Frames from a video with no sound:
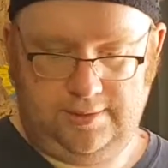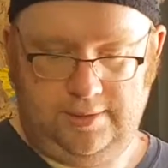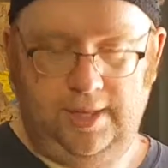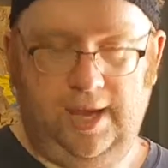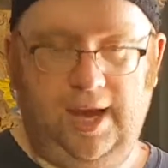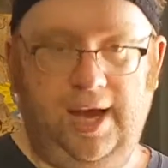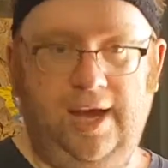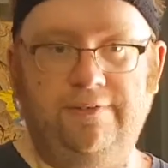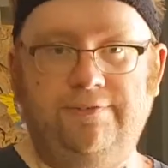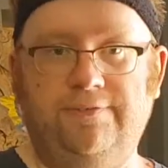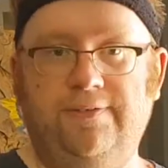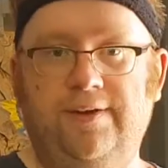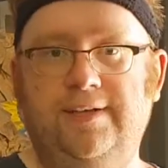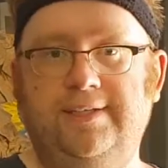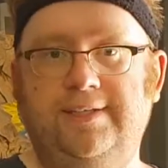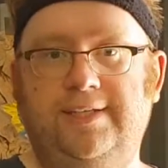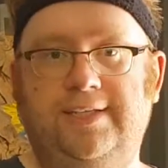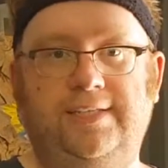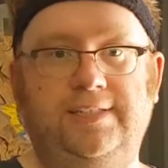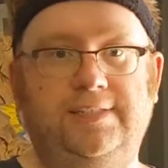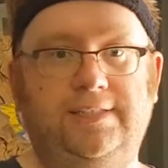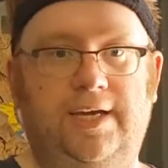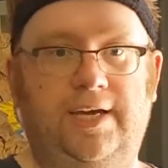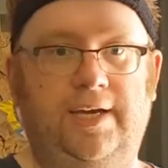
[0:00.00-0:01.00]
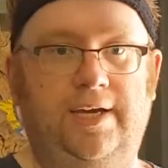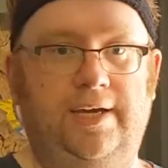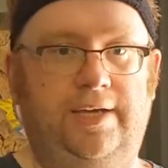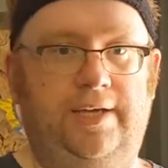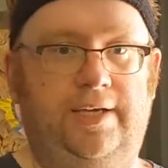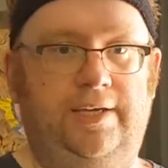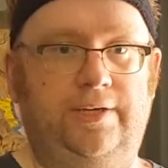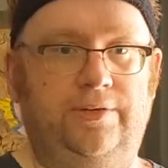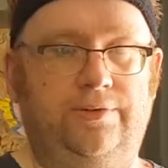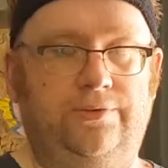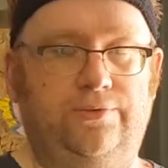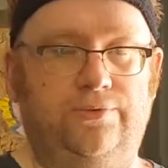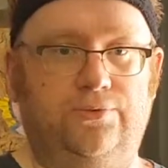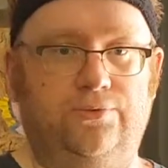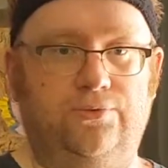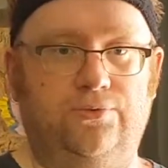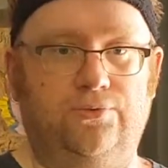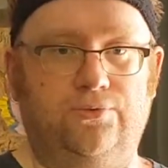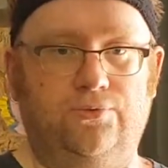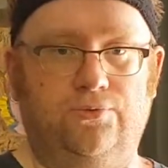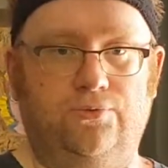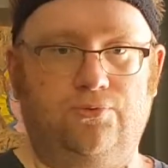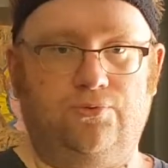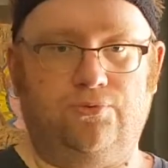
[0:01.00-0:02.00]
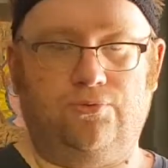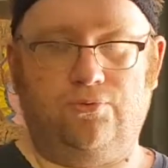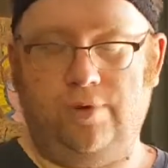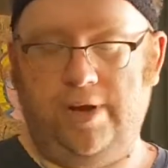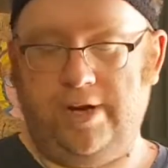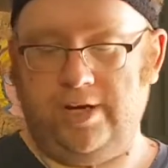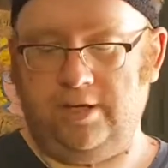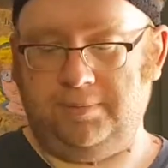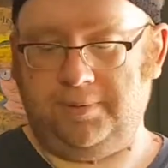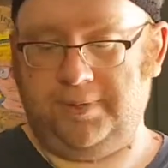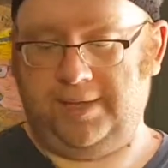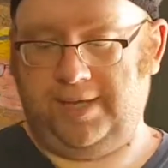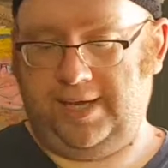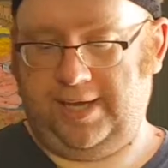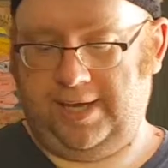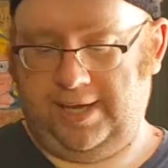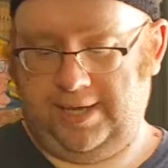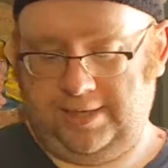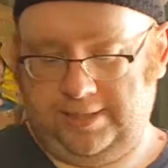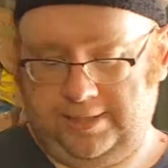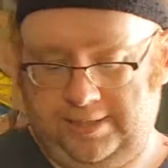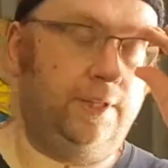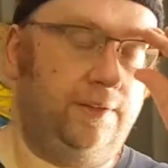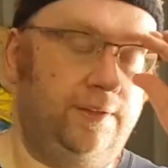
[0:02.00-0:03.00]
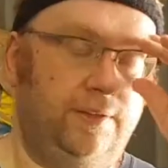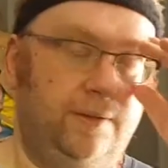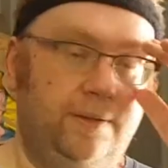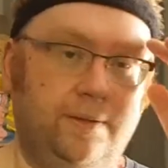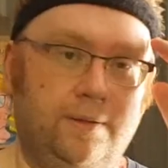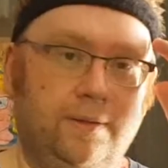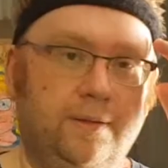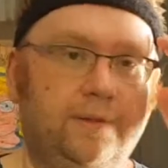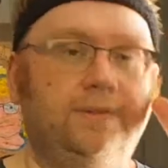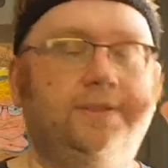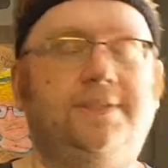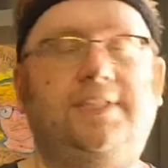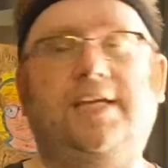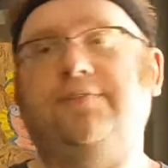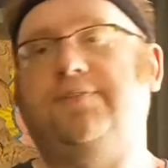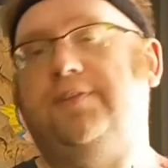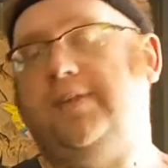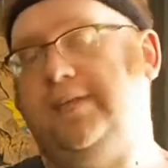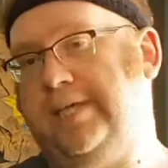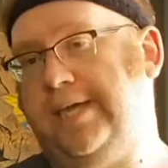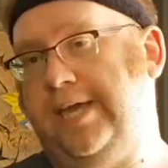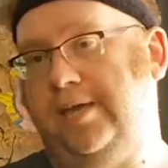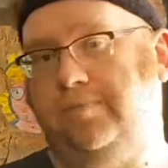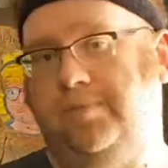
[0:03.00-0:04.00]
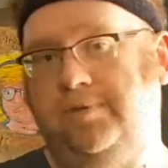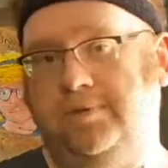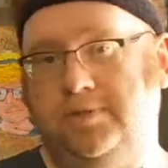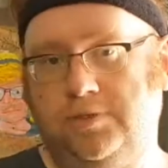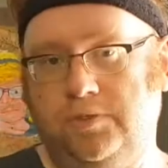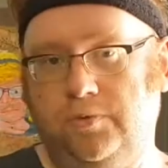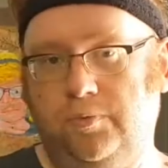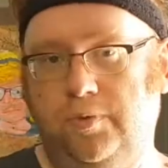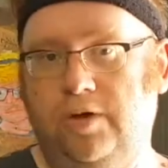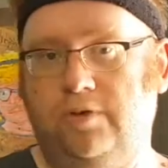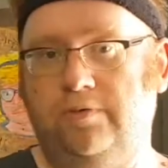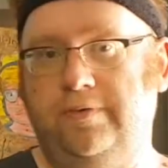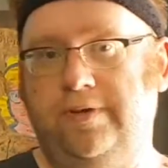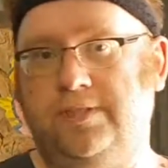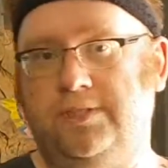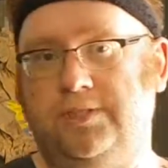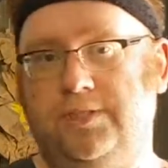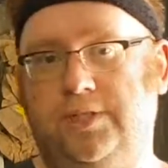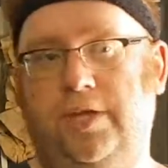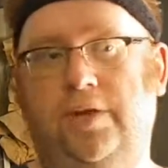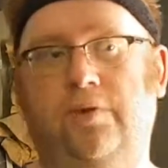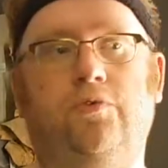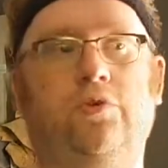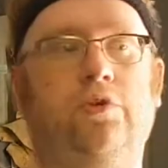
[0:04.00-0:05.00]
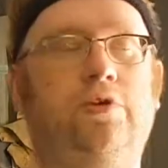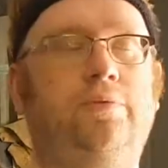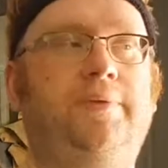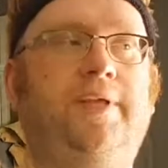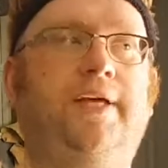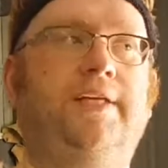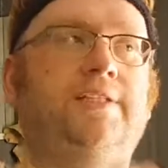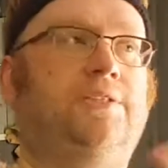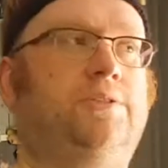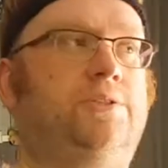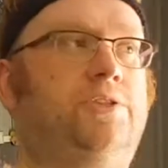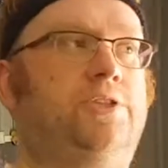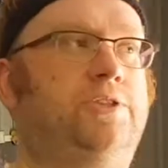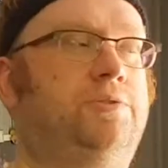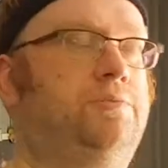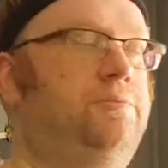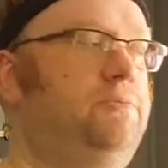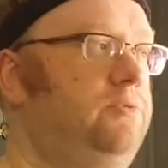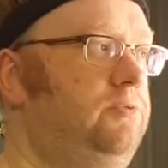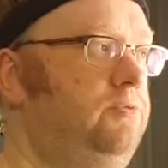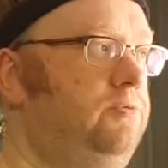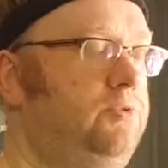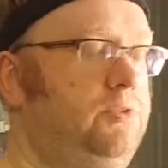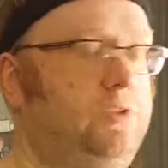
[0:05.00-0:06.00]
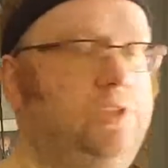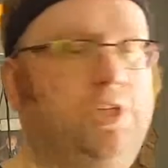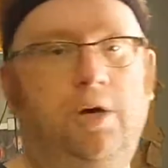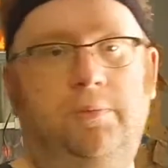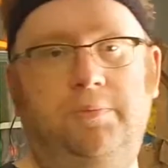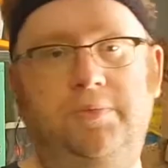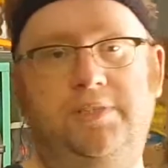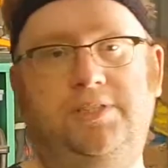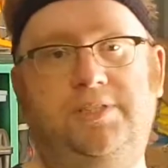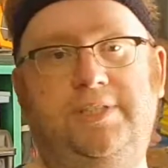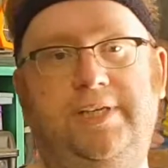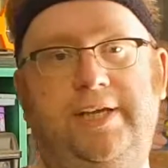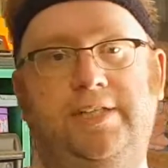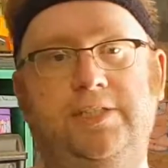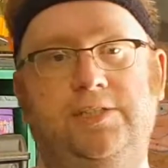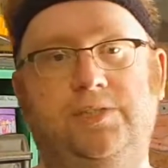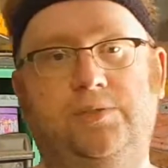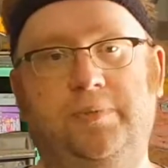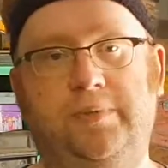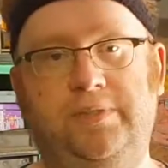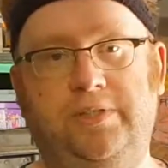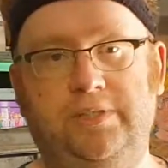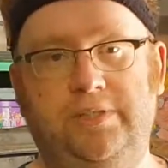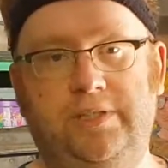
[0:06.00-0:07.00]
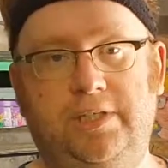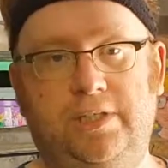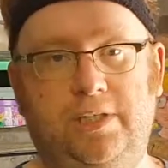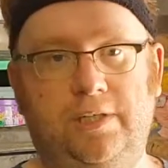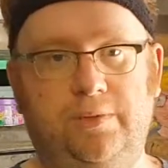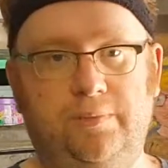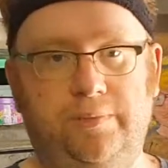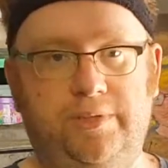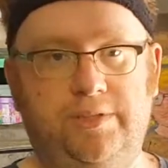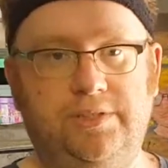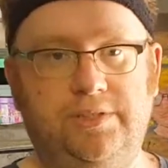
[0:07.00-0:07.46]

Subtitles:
I find these are incredibly handy. Definitely keep into a well-ventilated room. That's just common sense when you're dealing with